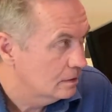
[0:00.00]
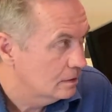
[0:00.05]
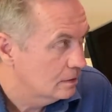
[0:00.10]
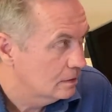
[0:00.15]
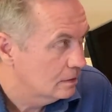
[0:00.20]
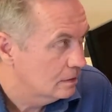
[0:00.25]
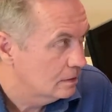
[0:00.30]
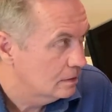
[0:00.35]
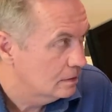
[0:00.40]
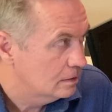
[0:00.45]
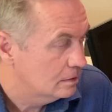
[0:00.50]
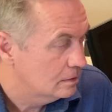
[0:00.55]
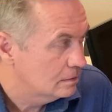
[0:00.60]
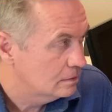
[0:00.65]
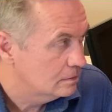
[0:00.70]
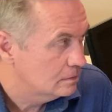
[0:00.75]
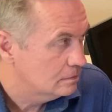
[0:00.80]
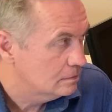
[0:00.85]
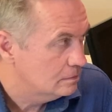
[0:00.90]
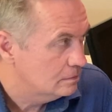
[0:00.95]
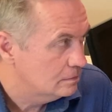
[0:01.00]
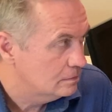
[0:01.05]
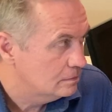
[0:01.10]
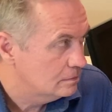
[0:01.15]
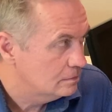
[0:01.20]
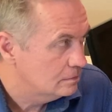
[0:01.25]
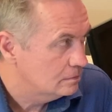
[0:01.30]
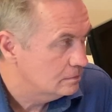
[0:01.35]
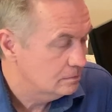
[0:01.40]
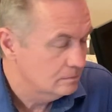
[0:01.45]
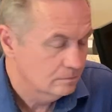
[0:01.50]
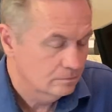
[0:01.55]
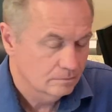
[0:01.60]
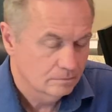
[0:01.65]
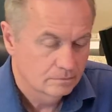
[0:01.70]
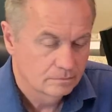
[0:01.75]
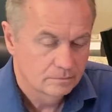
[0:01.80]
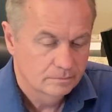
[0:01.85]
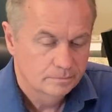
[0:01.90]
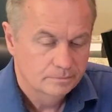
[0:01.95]

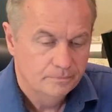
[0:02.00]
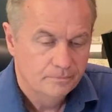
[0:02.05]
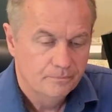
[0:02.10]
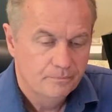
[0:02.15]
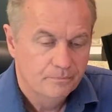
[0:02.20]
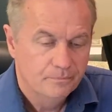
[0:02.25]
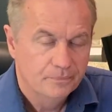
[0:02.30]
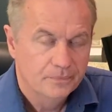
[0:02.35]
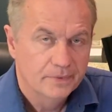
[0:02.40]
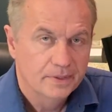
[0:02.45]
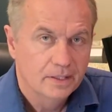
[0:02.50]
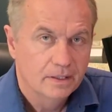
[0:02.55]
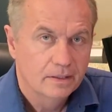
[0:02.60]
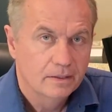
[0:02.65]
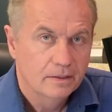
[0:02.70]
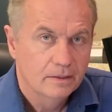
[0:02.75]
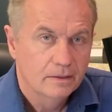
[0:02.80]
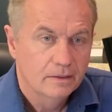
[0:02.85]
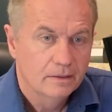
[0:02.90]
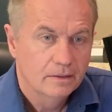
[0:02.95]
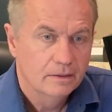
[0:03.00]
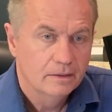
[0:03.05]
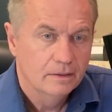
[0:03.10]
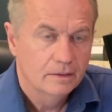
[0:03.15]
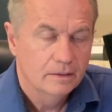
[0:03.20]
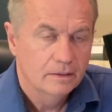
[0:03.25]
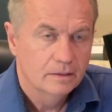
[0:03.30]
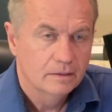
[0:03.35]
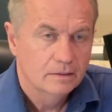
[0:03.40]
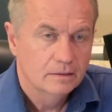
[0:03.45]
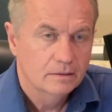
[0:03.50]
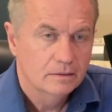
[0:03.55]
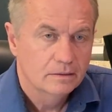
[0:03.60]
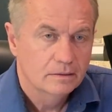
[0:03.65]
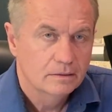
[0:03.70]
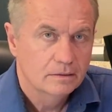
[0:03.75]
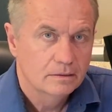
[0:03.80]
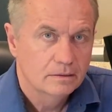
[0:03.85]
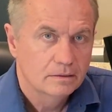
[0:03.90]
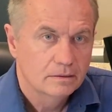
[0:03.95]

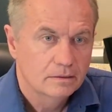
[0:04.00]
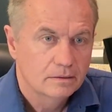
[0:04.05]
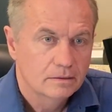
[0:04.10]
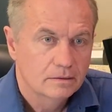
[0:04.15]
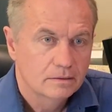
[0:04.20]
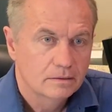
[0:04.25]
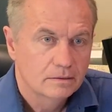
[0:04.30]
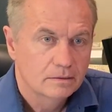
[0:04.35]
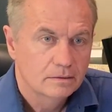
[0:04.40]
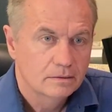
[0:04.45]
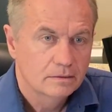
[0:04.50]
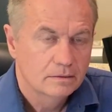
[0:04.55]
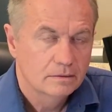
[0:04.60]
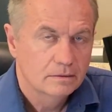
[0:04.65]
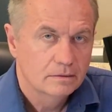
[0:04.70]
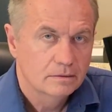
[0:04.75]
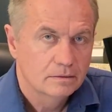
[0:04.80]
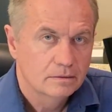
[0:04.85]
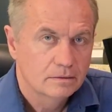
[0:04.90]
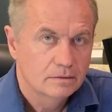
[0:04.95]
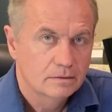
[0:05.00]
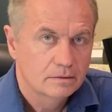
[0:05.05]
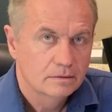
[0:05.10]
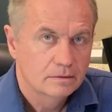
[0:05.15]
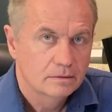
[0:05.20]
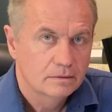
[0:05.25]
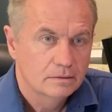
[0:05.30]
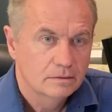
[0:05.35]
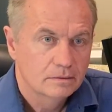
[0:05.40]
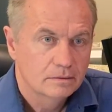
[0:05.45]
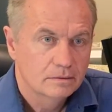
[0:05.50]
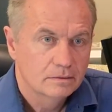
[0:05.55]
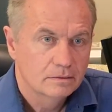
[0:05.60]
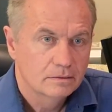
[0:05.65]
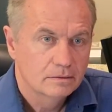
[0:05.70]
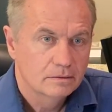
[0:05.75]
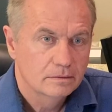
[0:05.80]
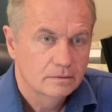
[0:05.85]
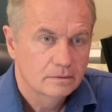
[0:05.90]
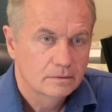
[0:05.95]

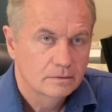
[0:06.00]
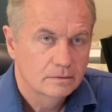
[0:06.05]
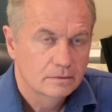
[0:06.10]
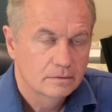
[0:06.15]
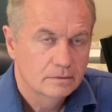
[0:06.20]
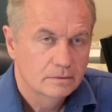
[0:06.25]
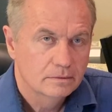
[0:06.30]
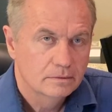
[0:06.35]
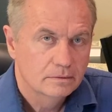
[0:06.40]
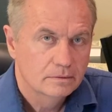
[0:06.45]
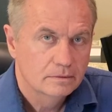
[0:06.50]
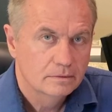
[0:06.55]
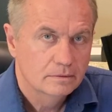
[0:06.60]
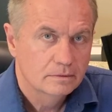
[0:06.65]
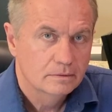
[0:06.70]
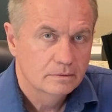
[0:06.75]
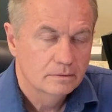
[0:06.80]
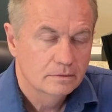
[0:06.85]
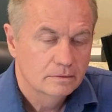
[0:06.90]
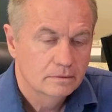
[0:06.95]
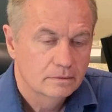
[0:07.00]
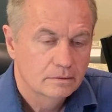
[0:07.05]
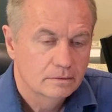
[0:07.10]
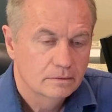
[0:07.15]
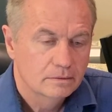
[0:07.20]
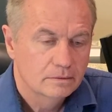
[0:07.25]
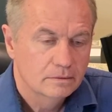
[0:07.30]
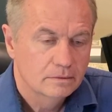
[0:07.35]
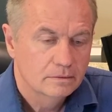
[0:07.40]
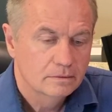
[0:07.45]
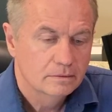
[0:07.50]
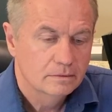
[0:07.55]
This person isn't speaking.